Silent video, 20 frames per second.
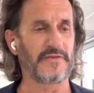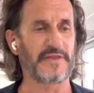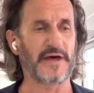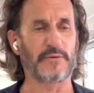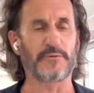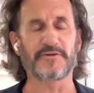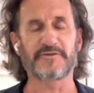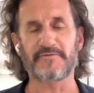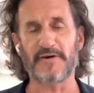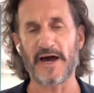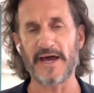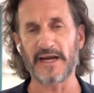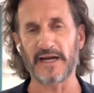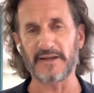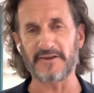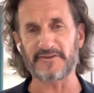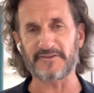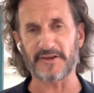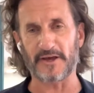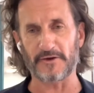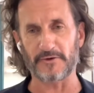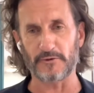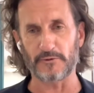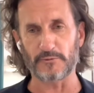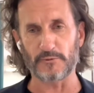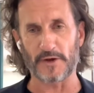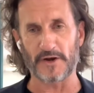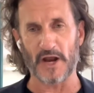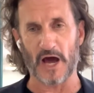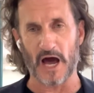That was finally
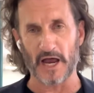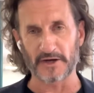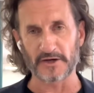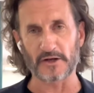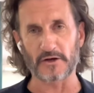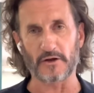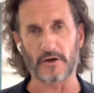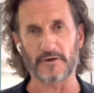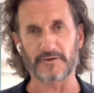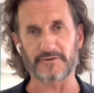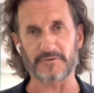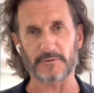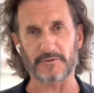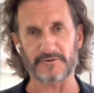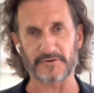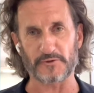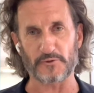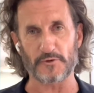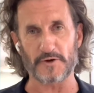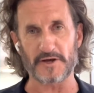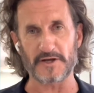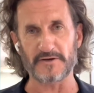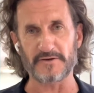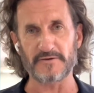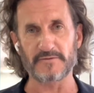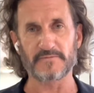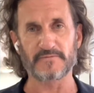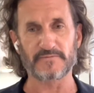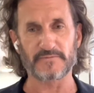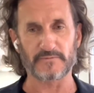settled when UNCLOS was agreed.
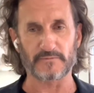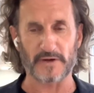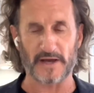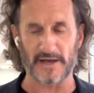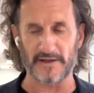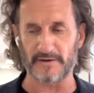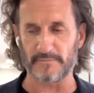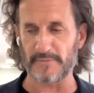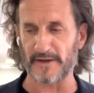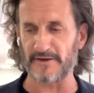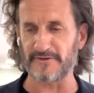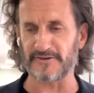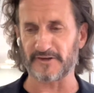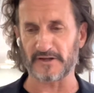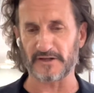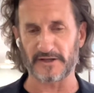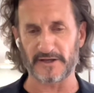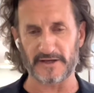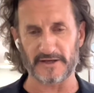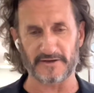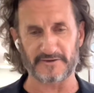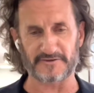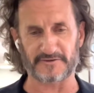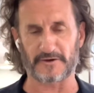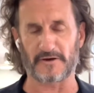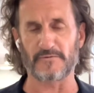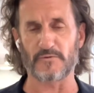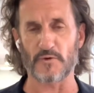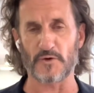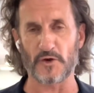And basically, a
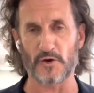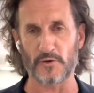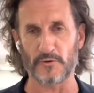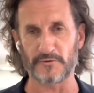sovereign